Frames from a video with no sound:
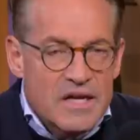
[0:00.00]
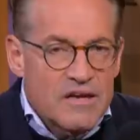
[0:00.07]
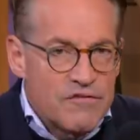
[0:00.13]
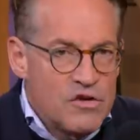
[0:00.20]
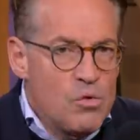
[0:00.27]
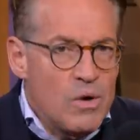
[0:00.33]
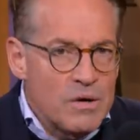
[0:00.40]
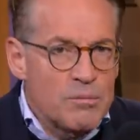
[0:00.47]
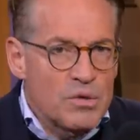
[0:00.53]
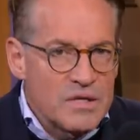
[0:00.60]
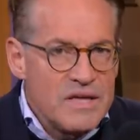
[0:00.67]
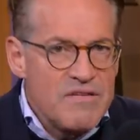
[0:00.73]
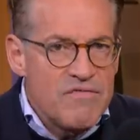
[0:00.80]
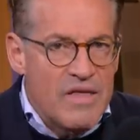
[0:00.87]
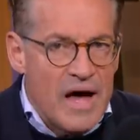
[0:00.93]
like, if you want to
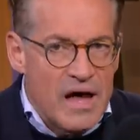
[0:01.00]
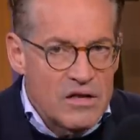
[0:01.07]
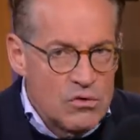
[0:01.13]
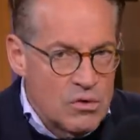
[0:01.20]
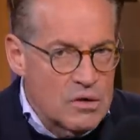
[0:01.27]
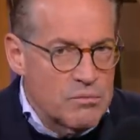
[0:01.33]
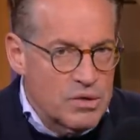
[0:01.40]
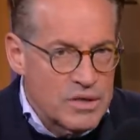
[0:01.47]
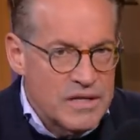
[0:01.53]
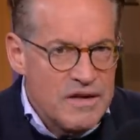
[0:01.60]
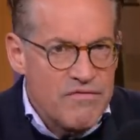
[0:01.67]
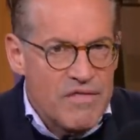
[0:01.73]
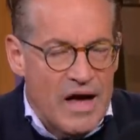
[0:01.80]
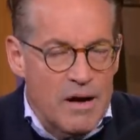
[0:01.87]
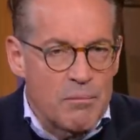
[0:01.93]
believe that, you can
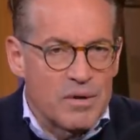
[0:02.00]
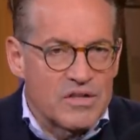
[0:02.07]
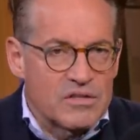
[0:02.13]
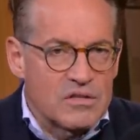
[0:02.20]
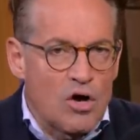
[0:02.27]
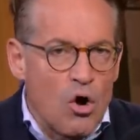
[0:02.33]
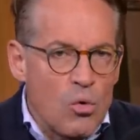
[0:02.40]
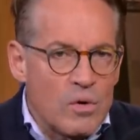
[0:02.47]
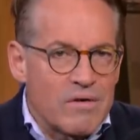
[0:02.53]
believe that, but